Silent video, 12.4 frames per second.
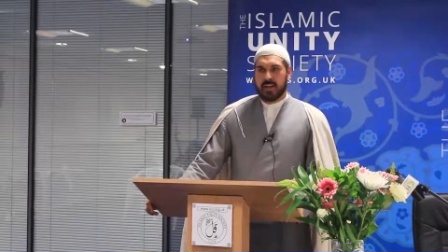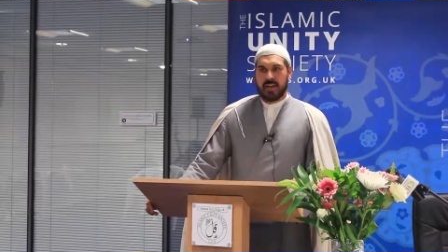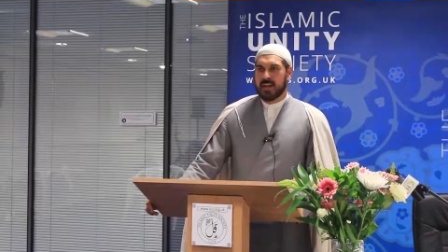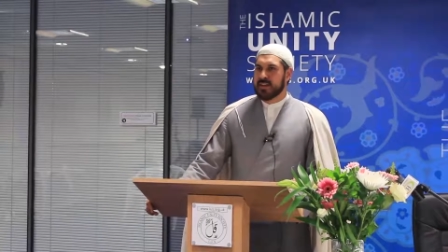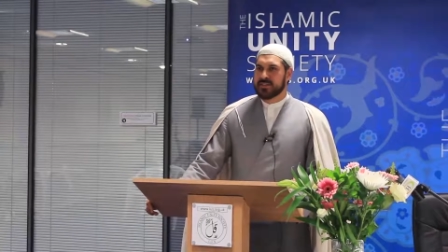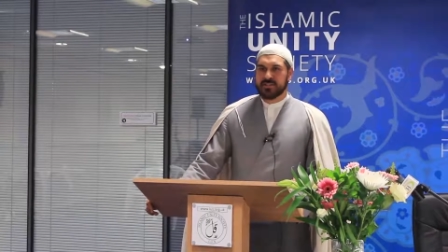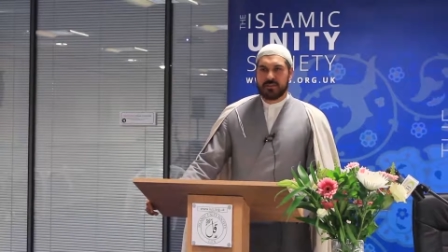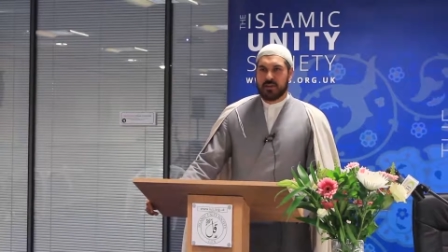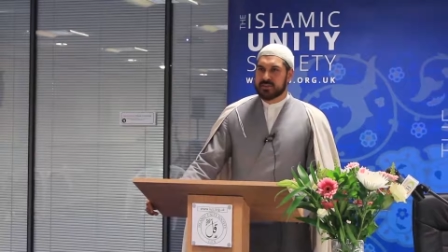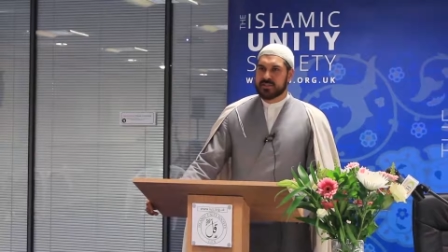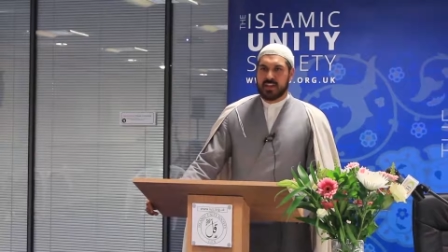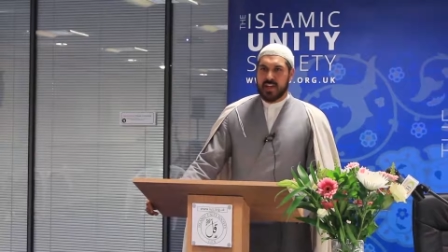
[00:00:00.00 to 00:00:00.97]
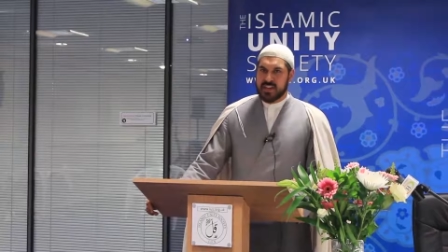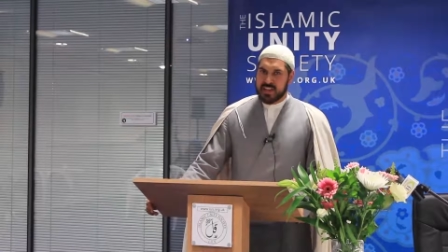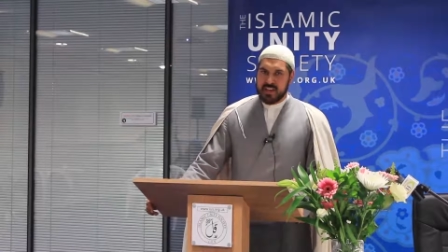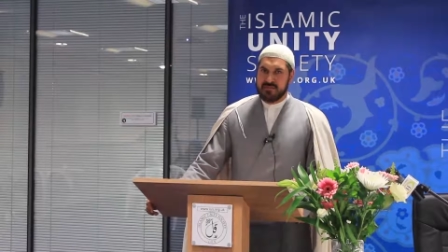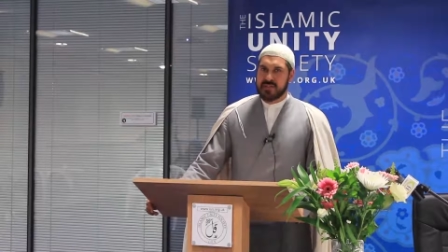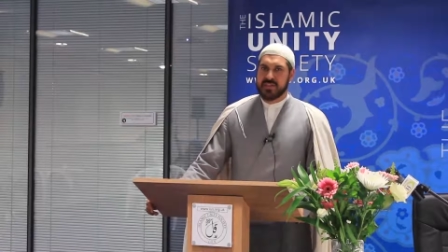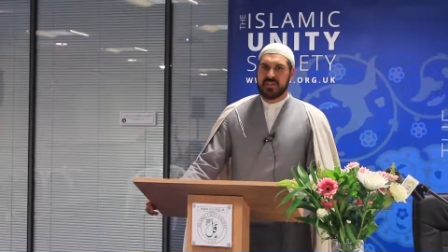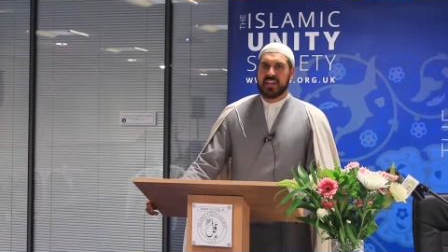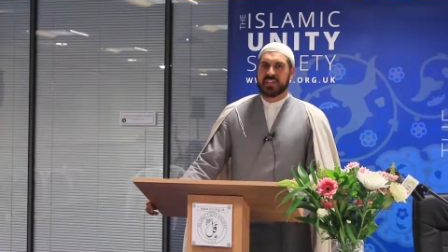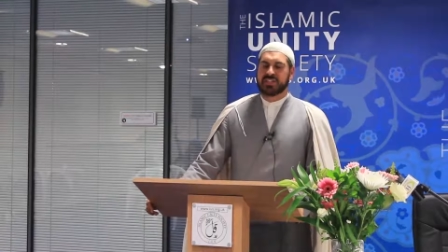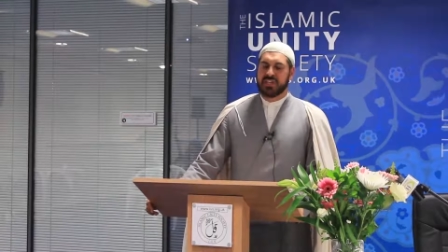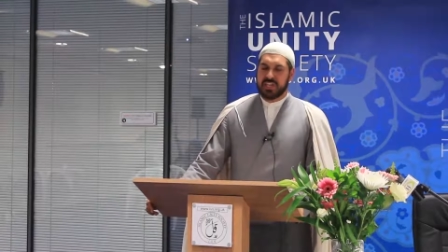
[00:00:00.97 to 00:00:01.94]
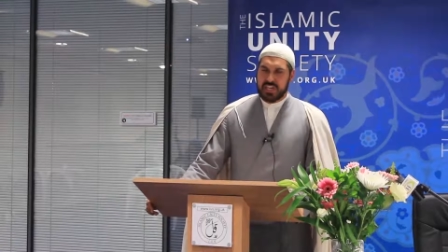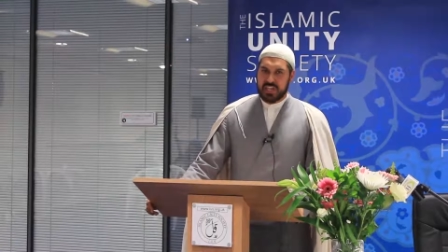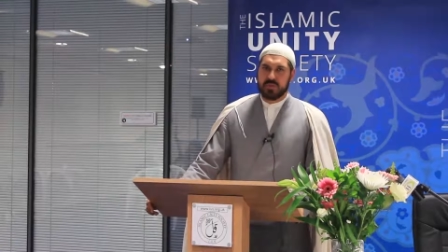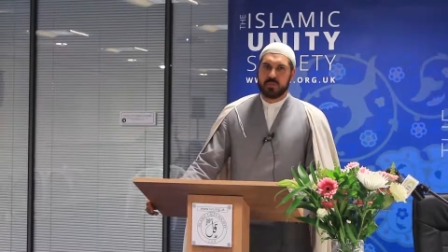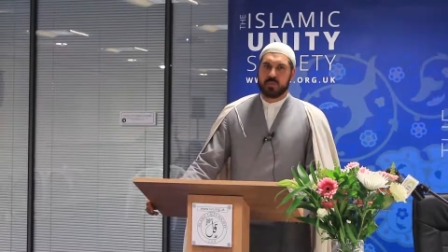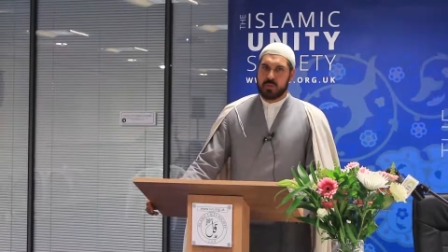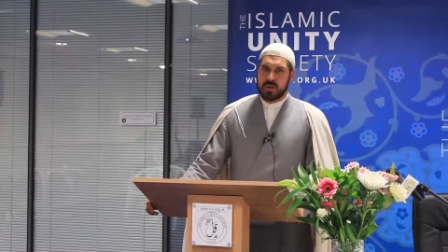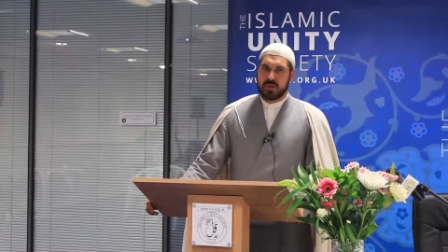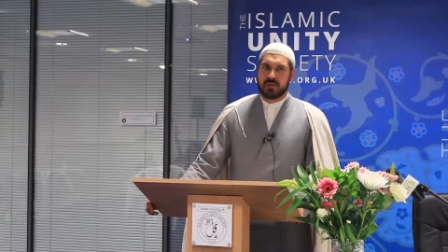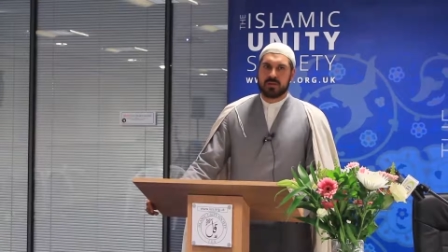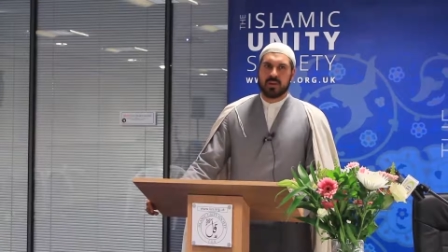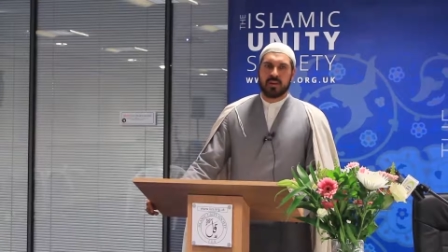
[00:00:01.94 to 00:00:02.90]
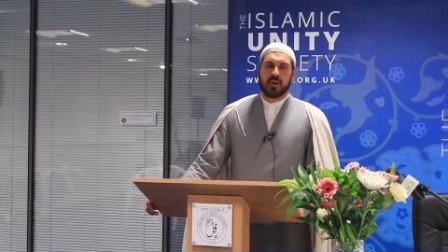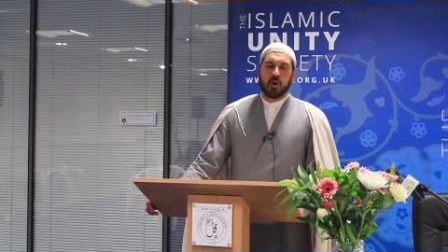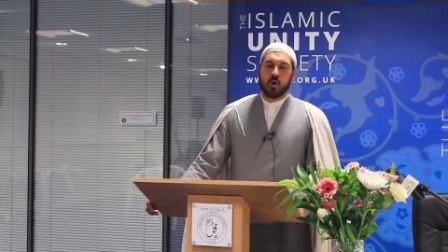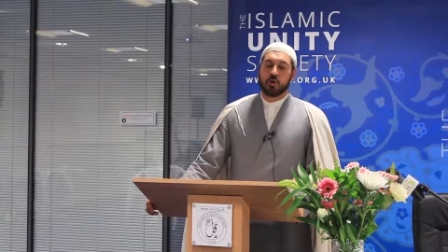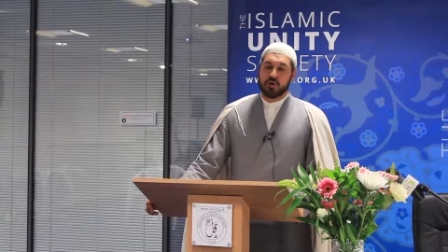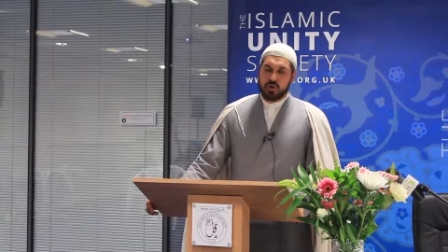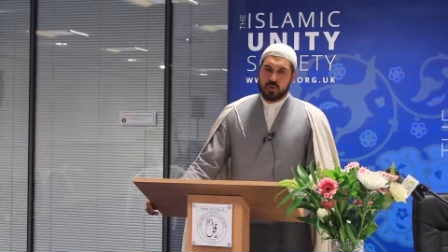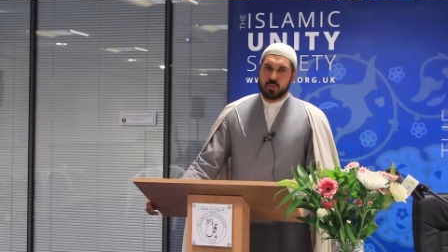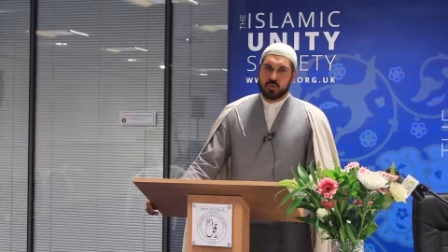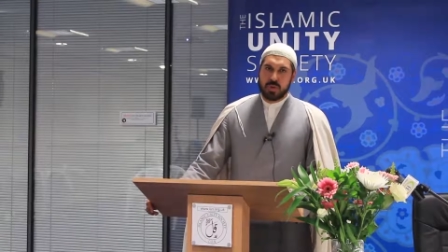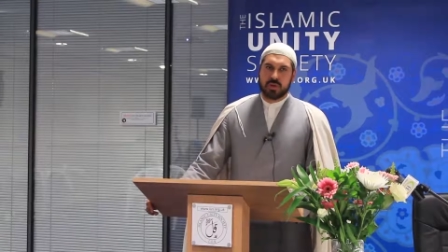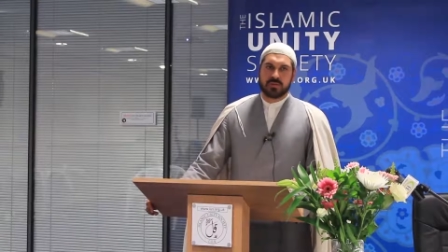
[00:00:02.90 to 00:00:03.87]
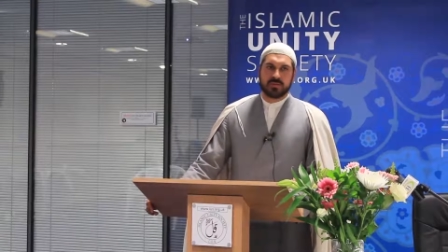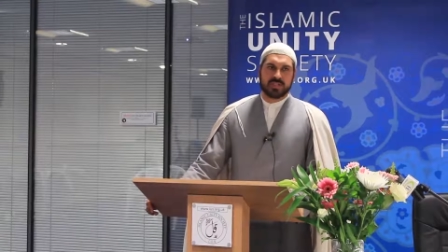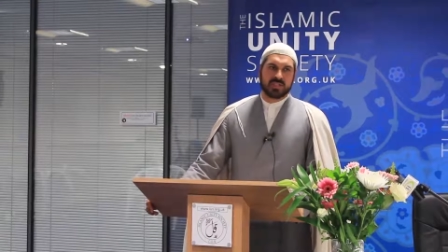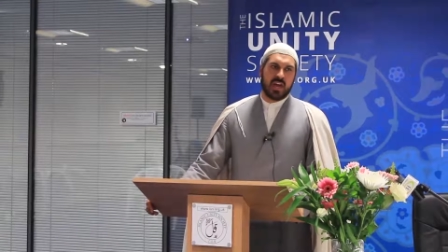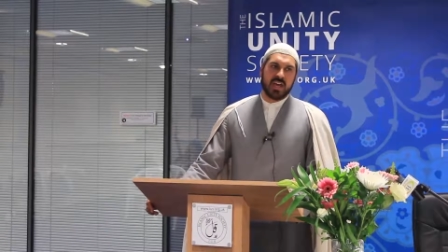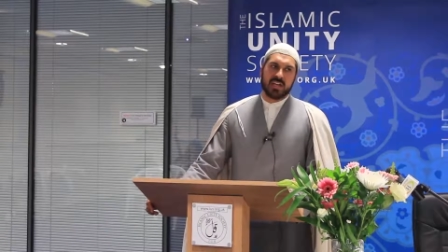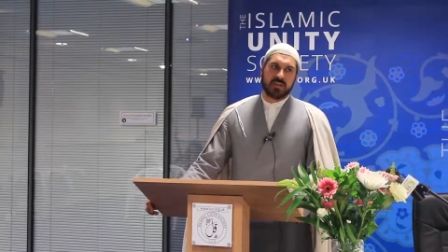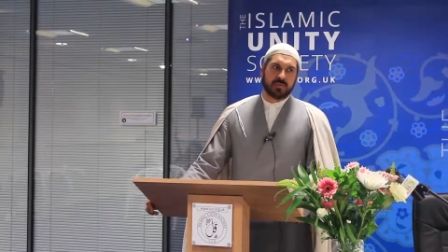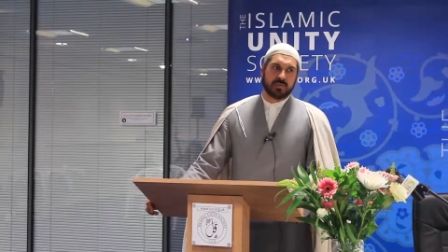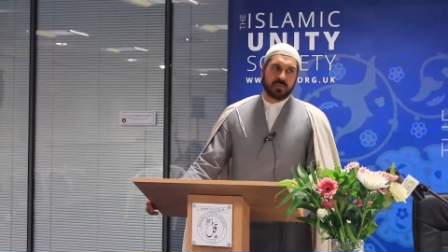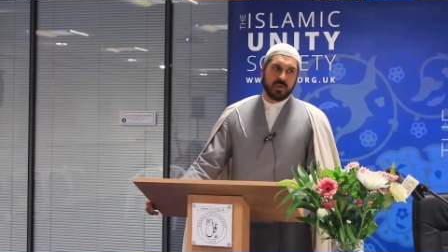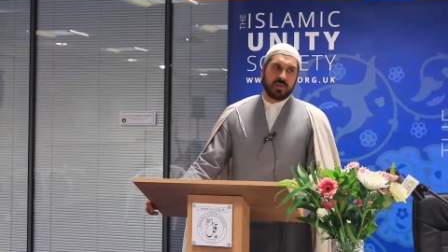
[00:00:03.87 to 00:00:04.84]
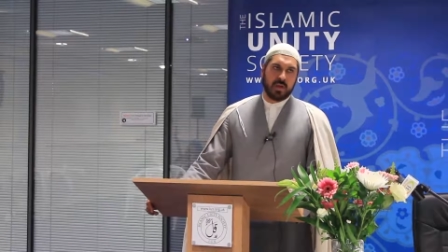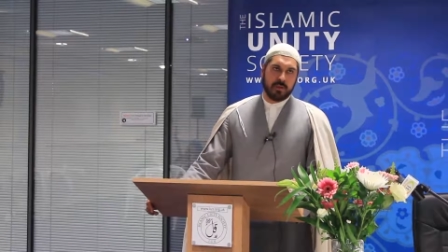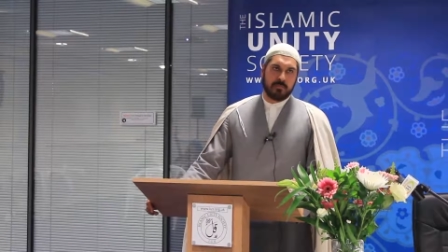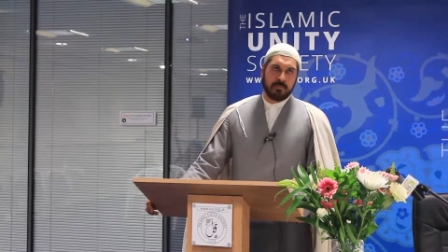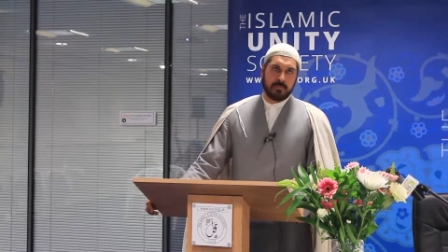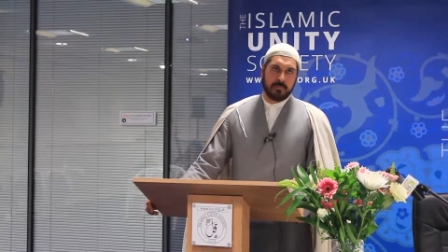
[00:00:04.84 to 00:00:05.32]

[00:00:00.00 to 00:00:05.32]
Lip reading: It is not a given that he will or you will side with him.